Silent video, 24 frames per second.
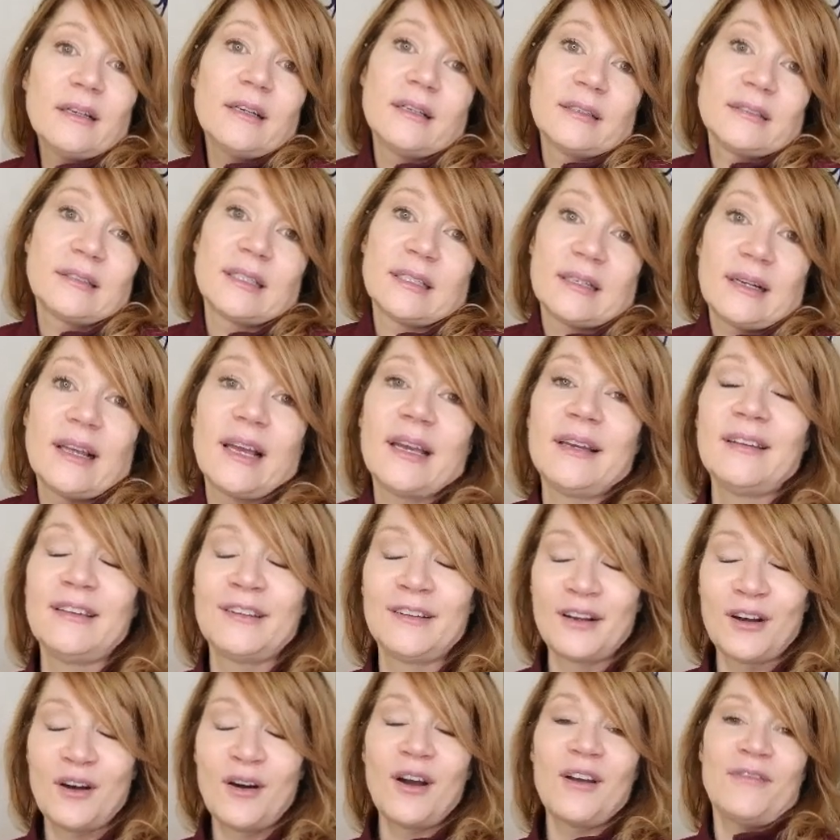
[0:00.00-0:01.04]
good today.
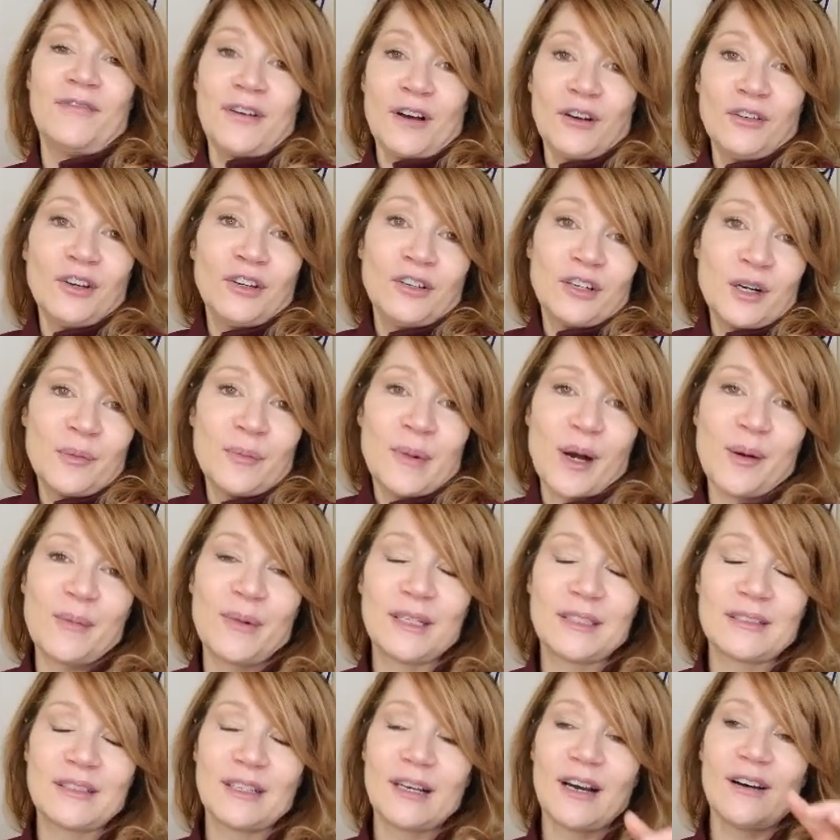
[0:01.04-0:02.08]
I felt good about
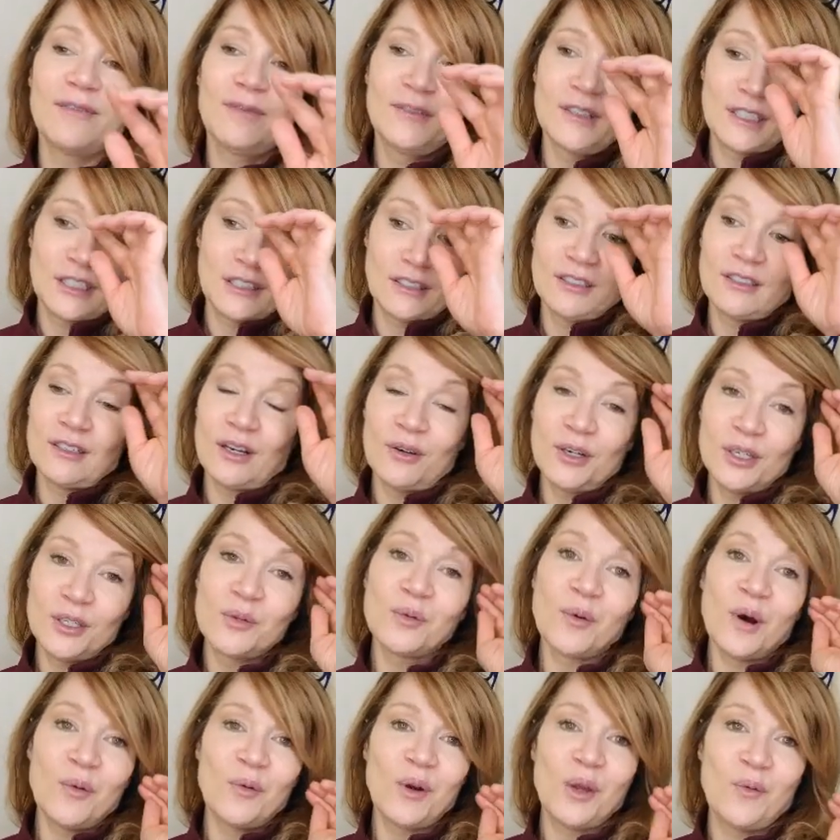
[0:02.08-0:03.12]
myself, which is always
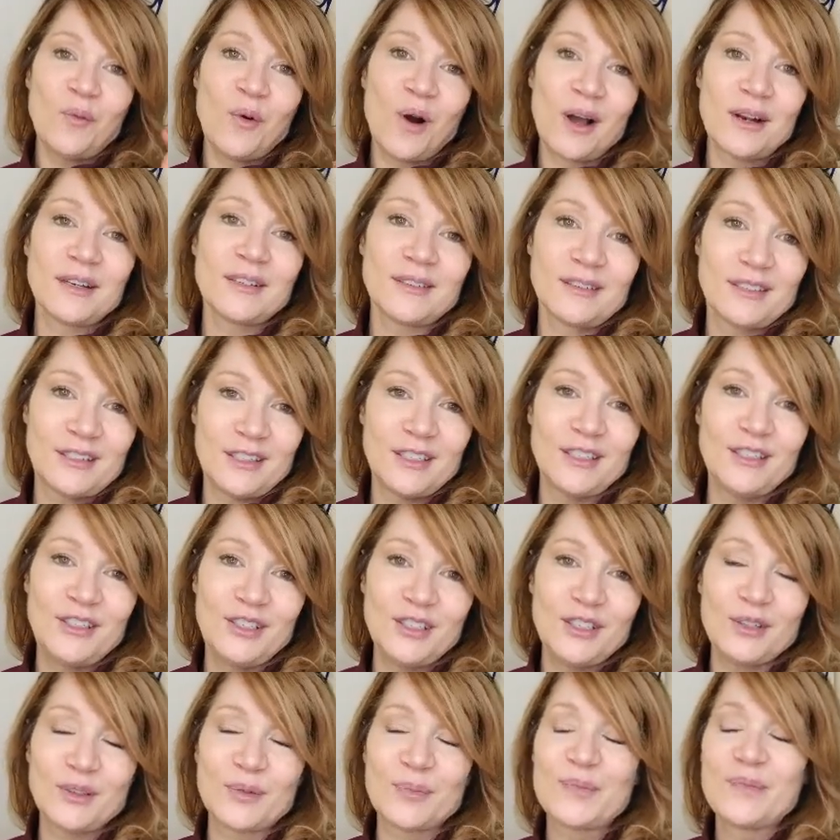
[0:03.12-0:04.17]
what we want to
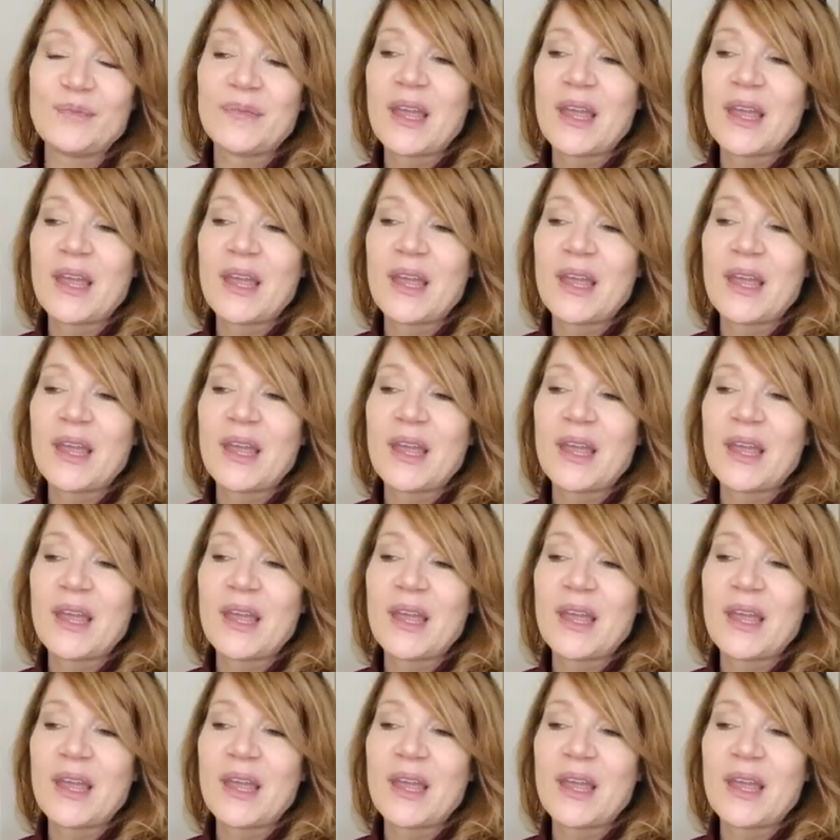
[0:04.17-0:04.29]
do.